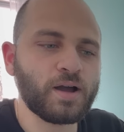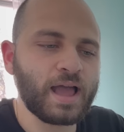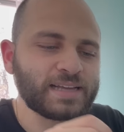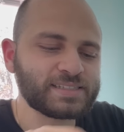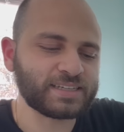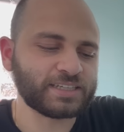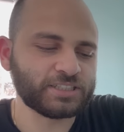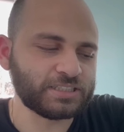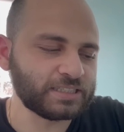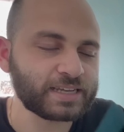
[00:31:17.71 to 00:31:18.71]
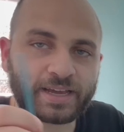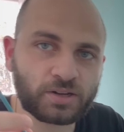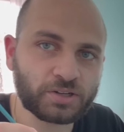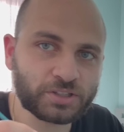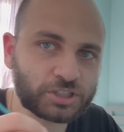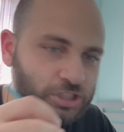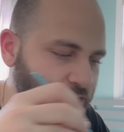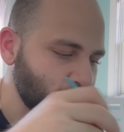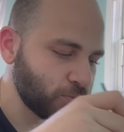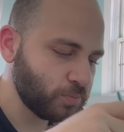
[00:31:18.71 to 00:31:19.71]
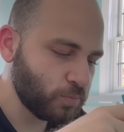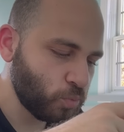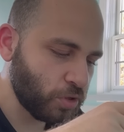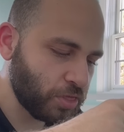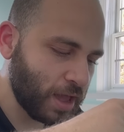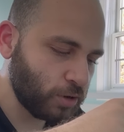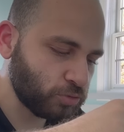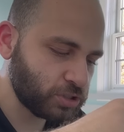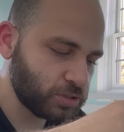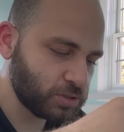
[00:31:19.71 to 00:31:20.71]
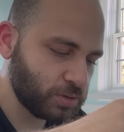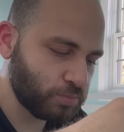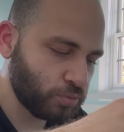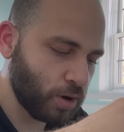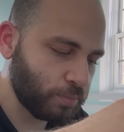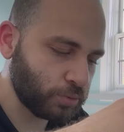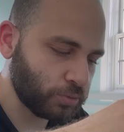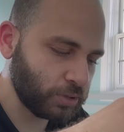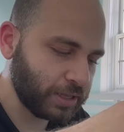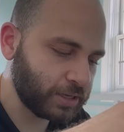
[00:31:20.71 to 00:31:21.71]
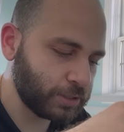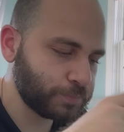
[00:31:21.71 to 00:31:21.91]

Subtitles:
as like a detail on the shell without proper like